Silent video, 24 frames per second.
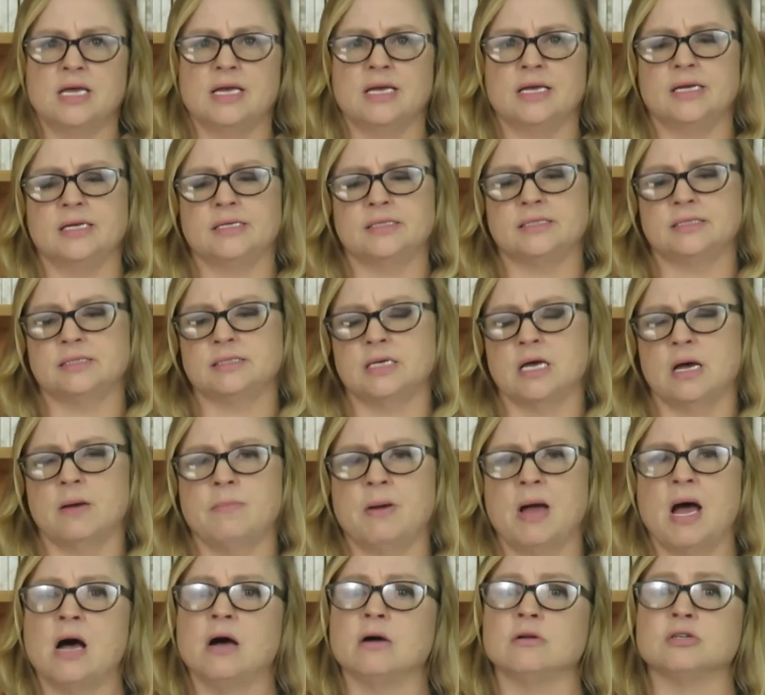It's
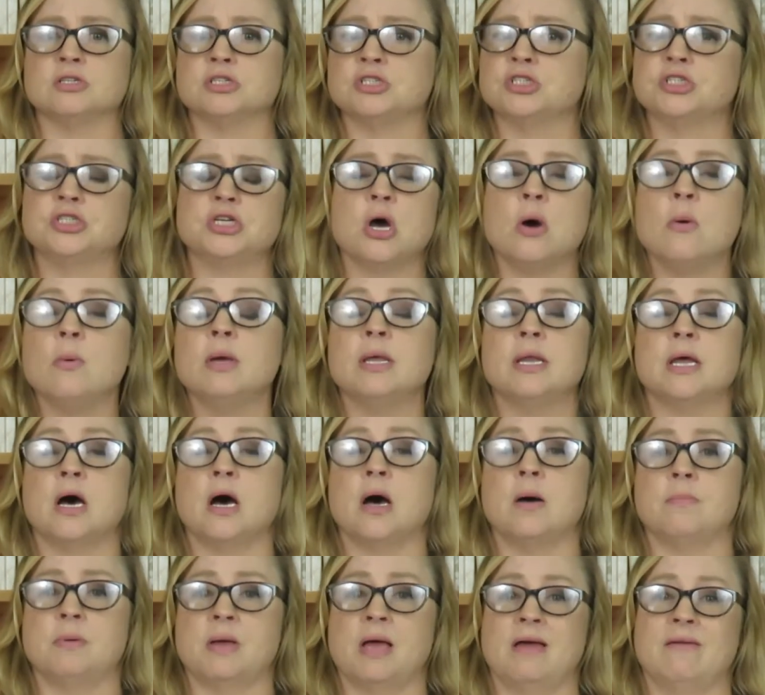about showing
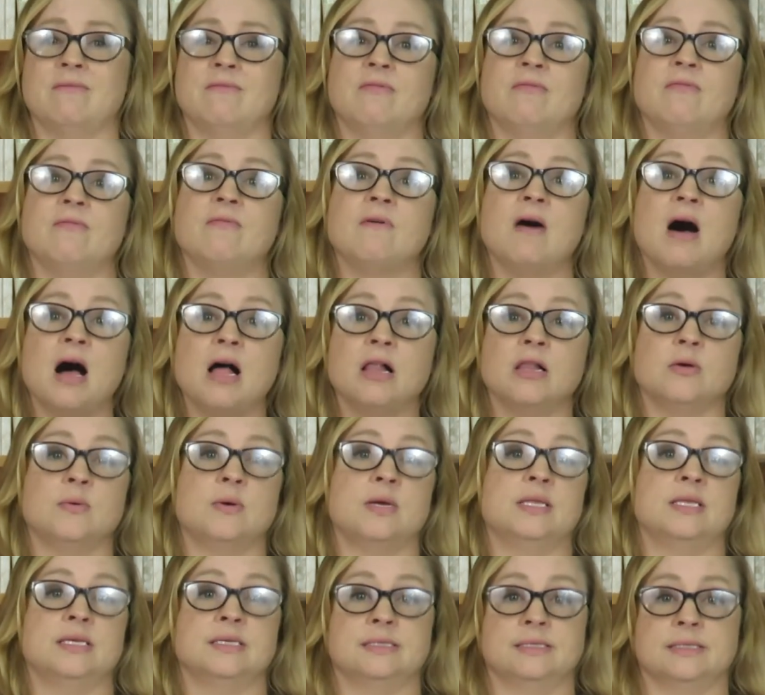up and
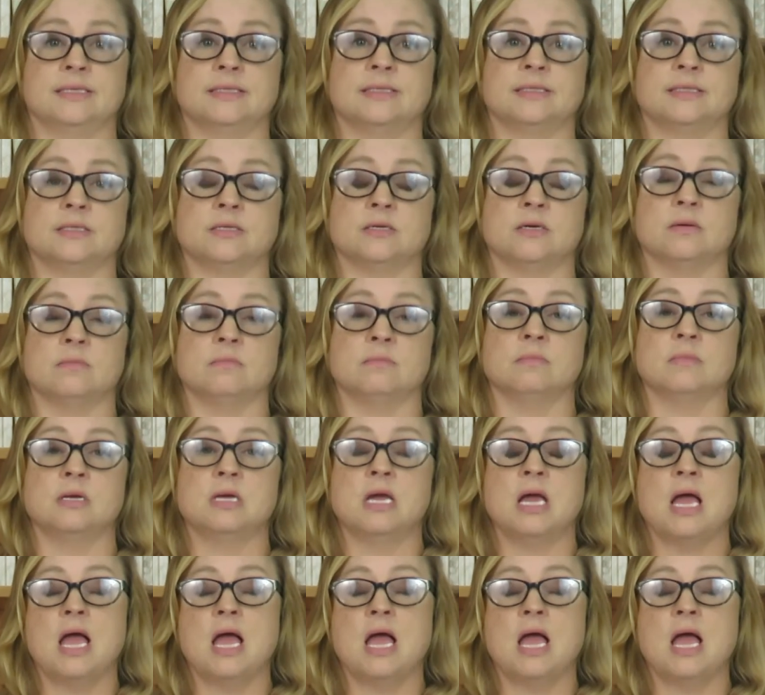following the system.